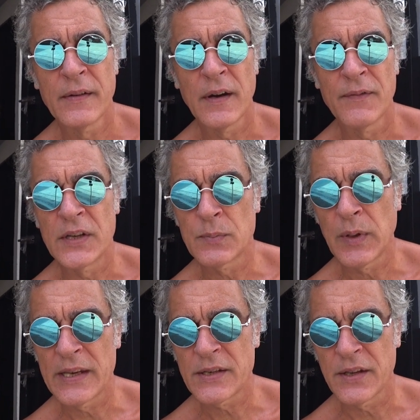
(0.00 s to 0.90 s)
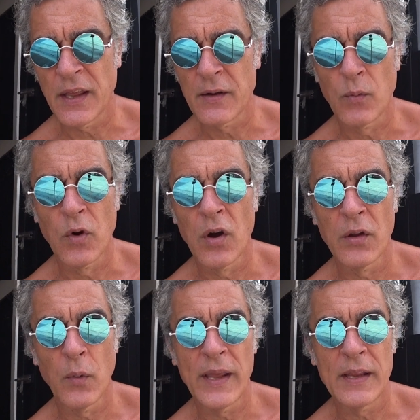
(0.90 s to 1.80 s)
of this place to the other, and we're all
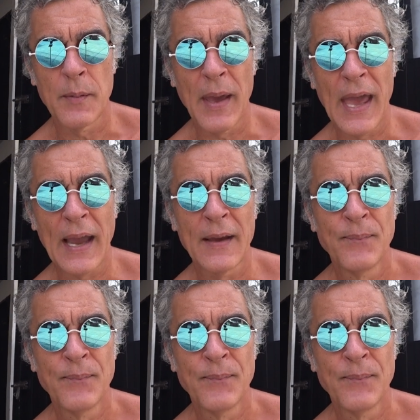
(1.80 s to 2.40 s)
the way in the back.